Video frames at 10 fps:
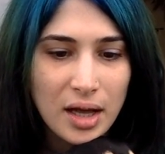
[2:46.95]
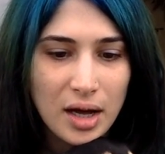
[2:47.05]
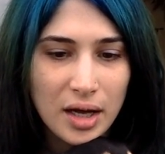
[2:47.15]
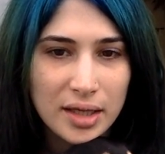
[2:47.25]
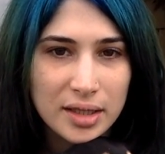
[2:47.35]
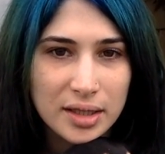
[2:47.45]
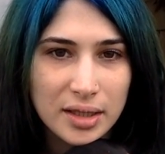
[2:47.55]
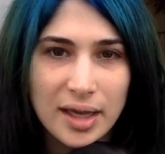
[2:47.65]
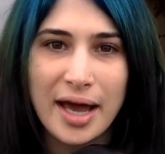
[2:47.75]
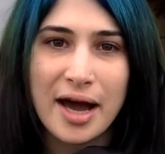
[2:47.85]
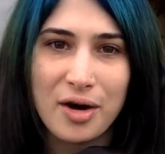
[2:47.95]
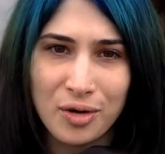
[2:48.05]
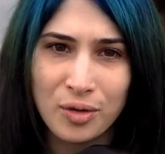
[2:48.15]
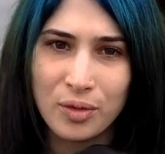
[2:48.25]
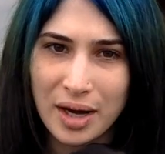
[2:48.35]
on
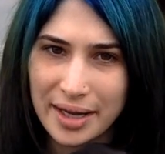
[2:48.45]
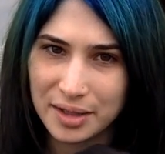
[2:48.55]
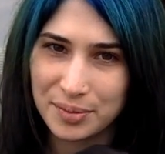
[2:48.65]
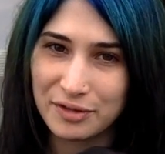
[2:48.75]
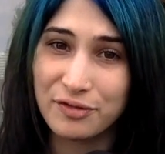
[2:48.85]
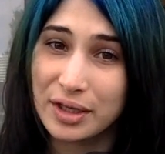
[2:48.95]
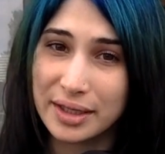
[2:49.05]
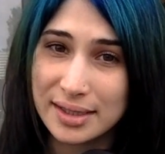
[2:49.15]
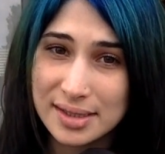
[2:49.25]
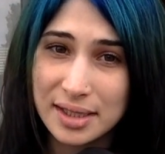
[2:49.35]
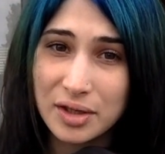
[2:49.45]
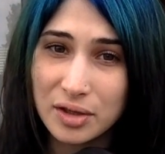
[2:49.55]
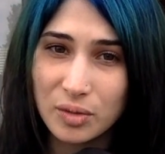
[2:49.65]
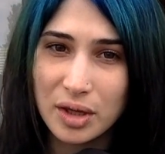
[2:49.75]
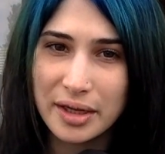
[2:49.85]
how I had been feeling
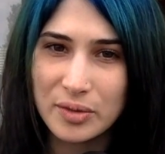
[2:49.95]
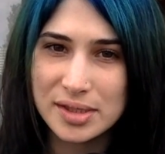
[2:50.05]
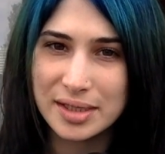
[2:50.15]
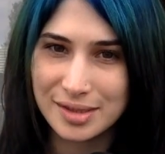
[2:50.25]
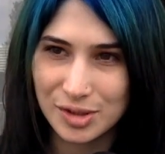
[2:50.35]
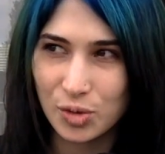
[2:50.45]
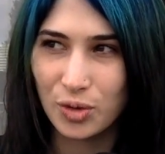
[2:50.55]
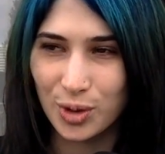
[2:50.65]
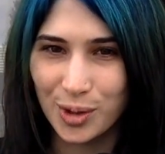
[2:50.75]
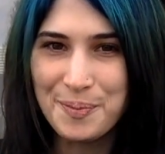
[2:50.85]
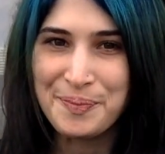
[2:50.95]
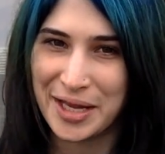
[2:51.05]
sicker while I was in school,